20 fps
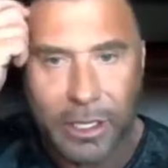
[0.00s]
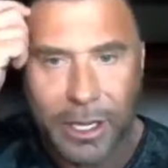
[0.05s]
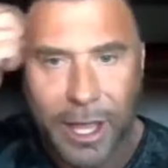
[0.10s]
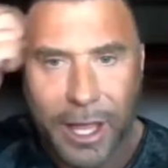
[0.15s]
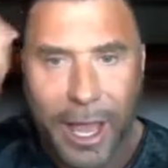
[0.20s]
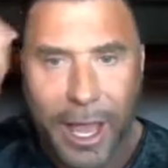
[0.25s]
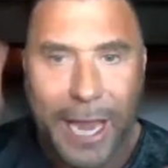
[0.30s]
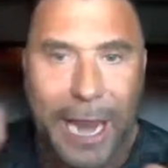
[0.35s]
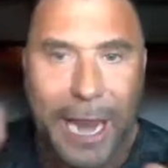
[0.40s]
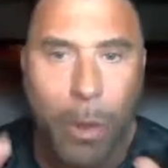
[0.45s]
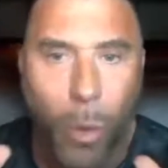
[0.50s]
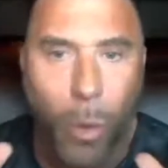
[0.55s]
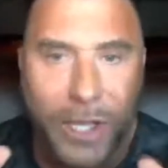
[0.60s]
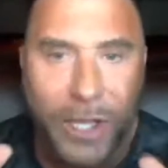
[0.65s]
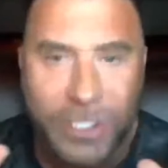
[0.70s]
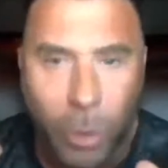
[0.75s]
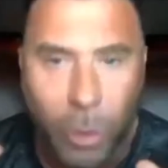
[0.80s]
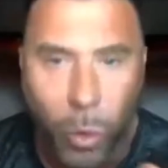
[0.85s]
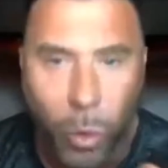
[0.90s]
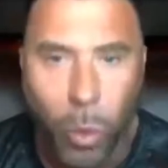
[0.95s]
And I went to
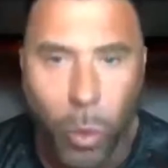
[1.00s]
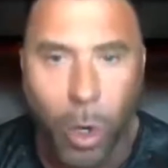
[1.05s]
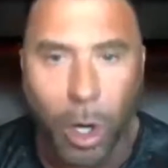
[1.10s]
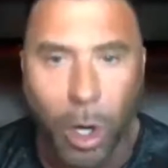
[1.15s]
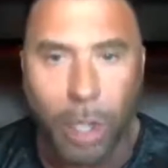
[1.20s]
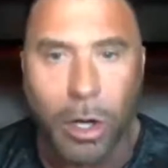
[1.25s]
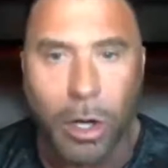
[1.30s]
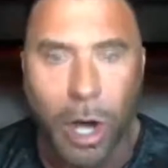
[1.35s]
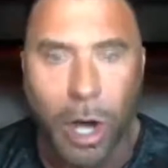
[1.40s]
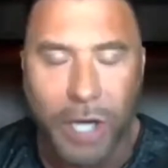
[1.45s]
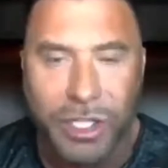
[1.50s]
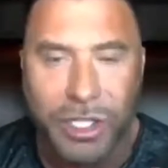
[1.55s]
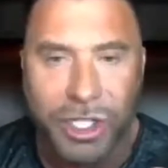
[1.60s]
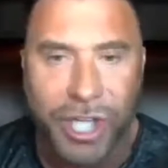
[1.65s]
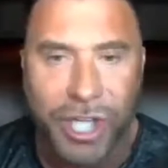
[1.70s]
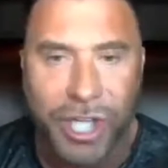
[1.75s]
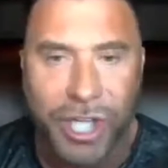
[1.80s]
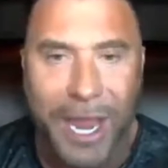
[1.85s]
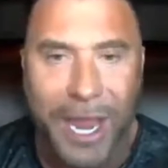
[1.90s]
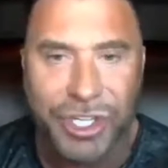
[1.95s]
work on
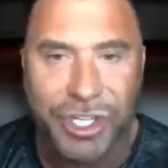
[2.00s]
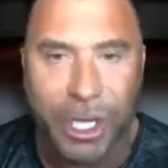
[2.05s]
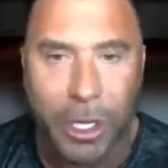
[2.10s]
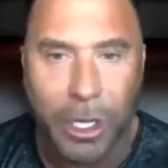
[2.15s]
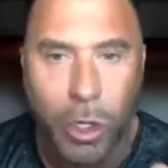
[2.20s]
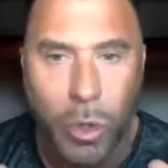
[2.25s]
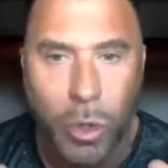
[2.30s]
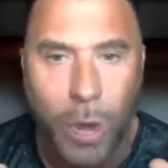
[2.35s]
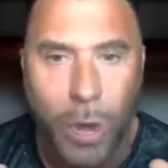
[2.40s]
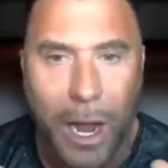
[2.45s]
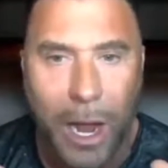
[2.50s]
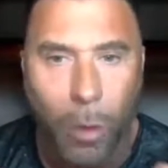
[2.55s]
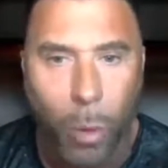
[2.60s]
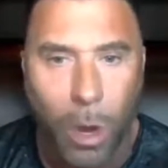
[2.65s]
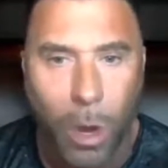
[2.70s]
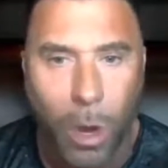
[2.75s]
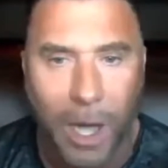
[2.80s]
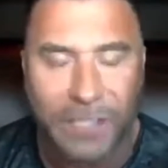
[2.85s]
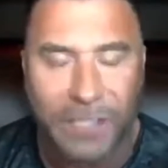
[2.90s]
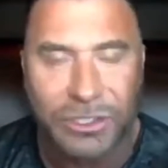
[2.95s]
changing who I
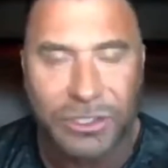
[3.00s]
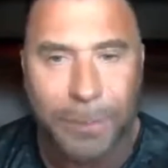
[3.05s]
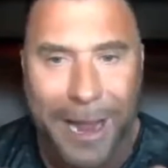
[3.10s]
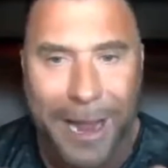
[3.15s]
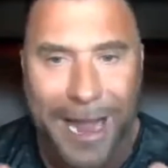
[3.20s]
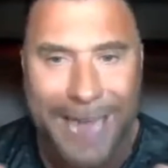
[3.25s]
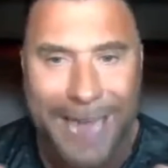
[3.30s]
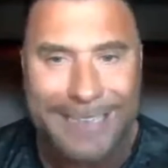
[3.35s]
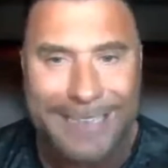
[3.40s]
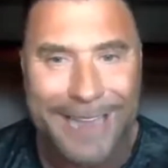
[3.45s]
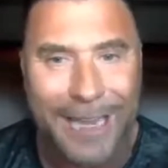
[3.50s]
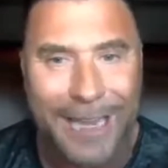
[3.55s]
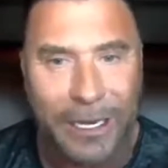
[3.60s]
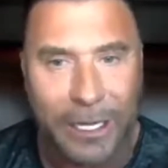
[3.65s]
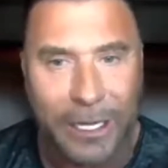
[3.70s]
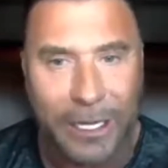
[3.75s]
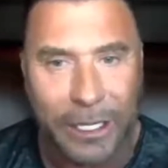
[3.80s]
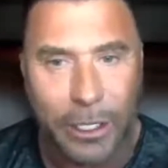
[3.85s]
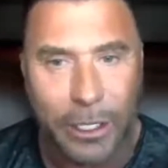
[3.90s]
was, my identity,